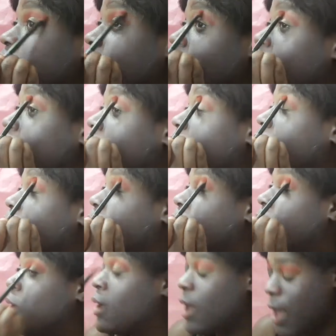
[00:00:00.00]
time, though.
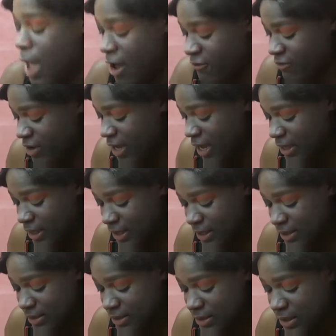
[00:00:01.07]
I forgot to
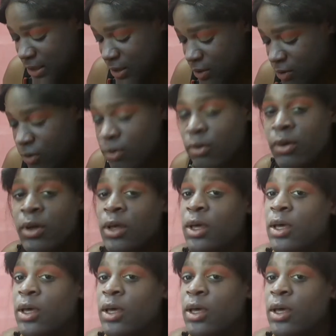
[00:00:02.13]
conceal.